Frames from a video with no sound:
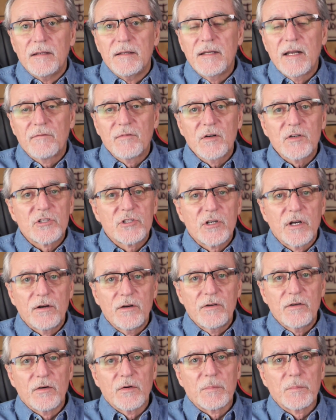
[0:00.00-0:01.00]
Never share
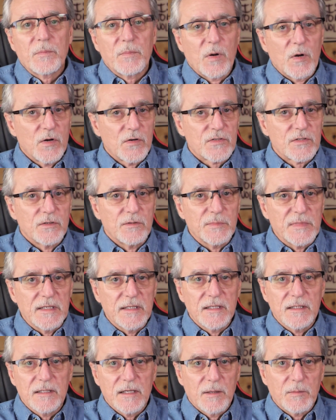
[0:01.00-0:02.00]
your personal
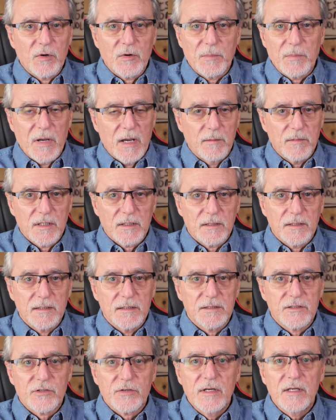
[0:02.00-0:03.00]
meeting number
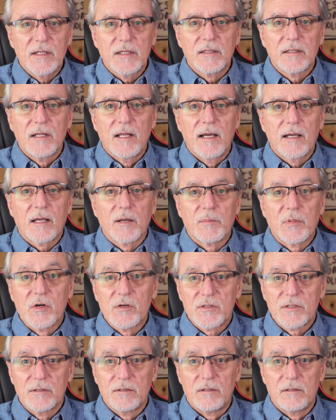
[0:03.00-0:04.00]
publicly. Treat it like a
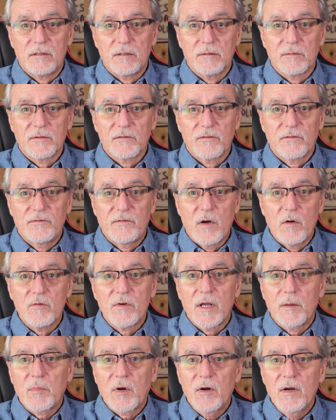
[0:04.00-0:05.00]
personal phone
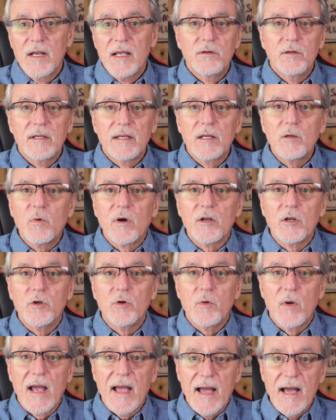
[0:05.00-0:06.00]
number. Anyone
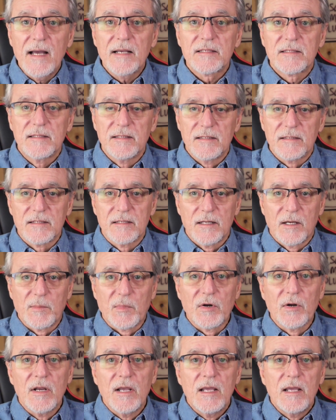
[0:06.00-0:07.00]
who has this
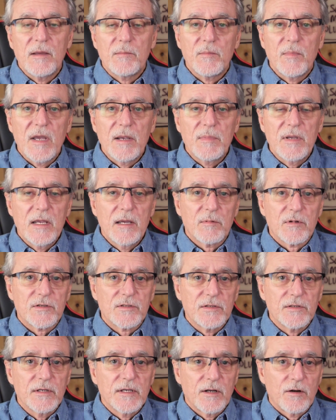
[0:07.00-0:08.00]
number may be able
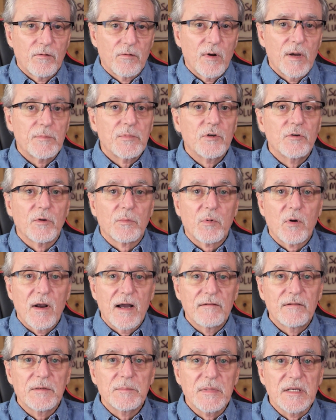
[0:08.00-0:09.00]
to interrupt your
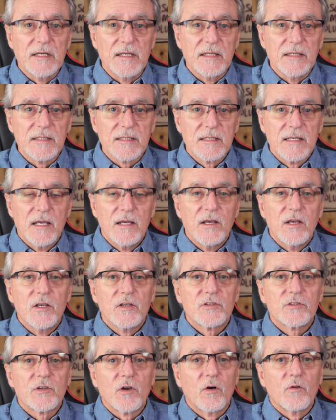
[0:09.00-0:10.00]
private meetings.
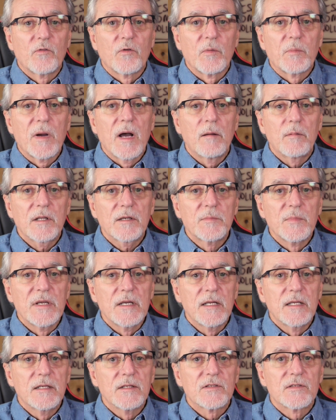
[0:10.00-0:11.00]
So for public
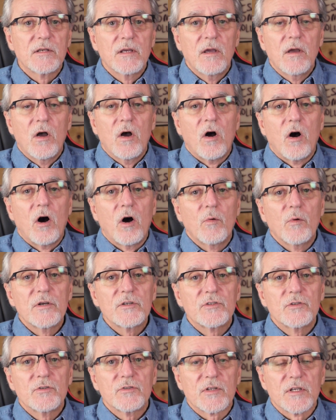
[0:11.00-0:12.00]
meetings,
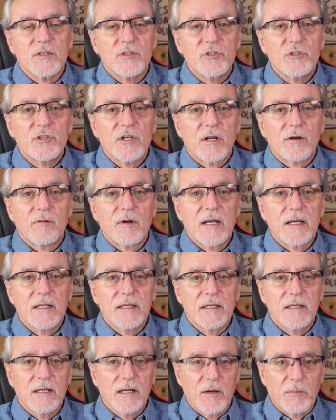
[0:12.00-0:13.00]
always use a
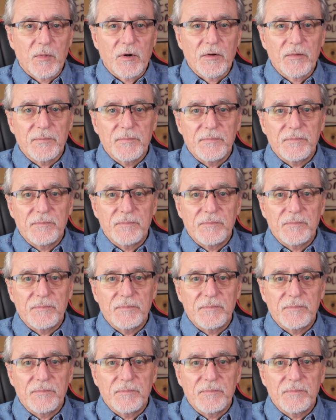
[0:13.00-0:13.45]
generated number.